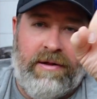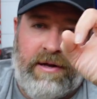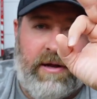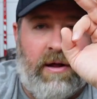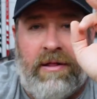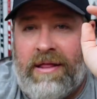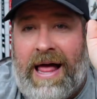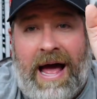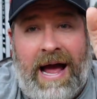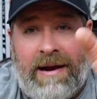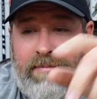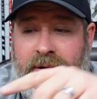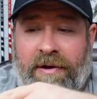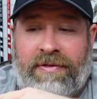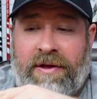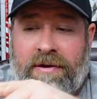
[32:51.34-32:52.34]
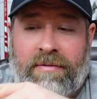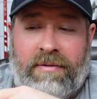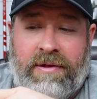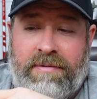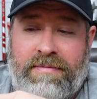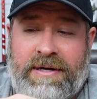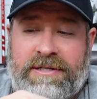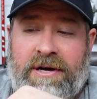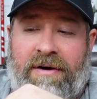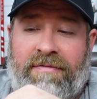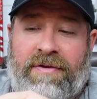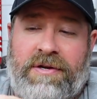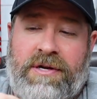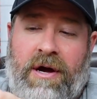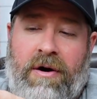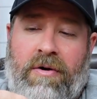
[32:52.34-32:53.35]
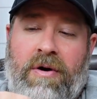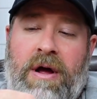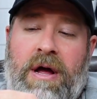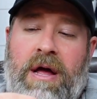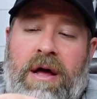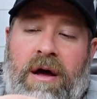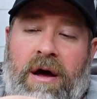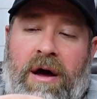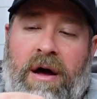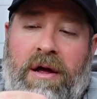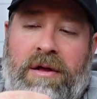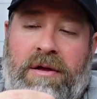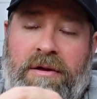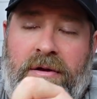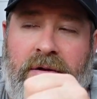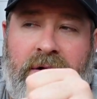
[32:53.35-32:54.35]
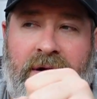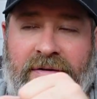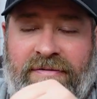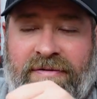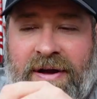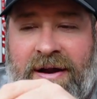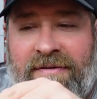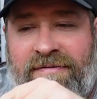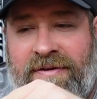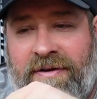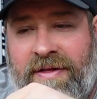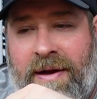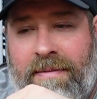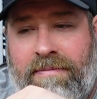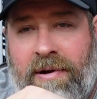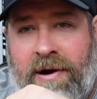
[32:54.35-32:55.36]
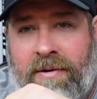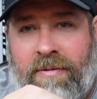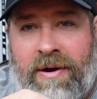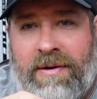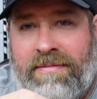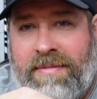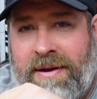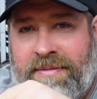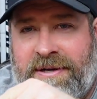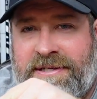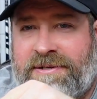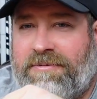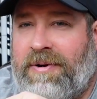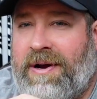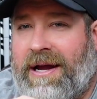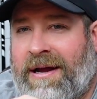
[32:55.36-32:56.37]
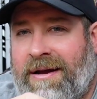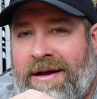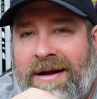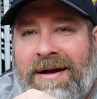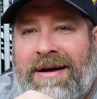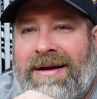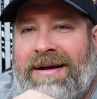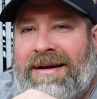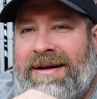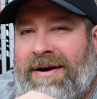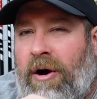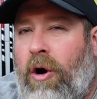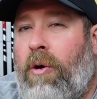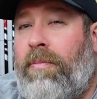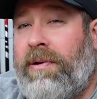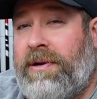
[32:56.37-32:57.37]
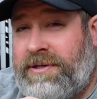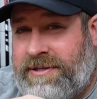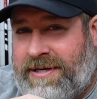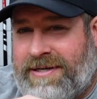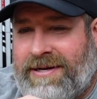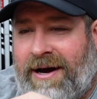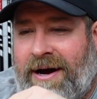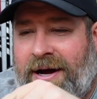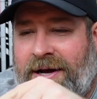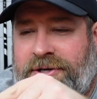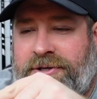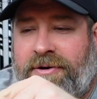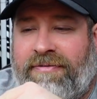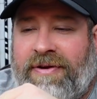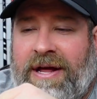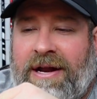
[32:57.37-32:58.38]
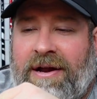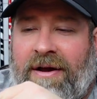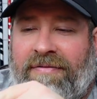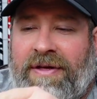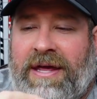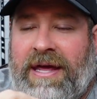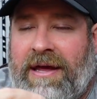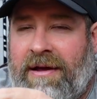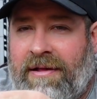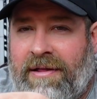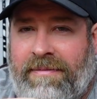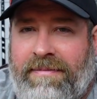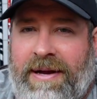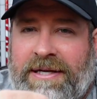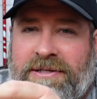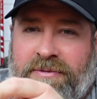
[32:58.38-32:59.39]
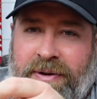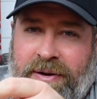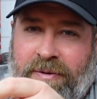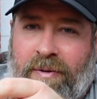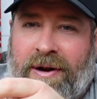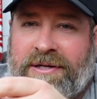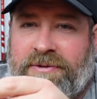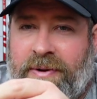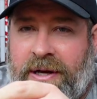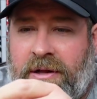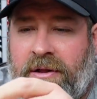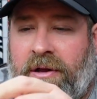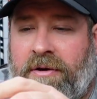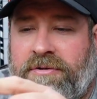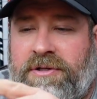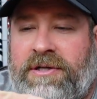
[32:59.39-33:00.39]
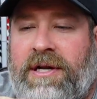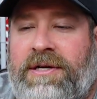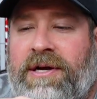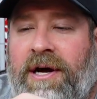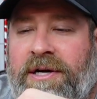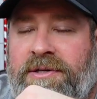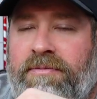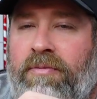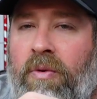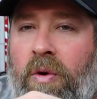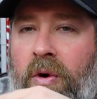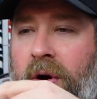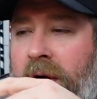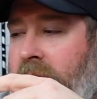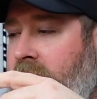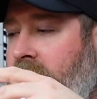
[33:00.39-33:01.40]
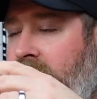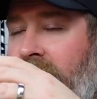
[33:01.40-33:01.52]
a lag putt that you really miss off the toe, you're going to kind of feel that putter want to maybe swing open just a touch, or if you hit it off the heel, it may want to swing closed just a touch more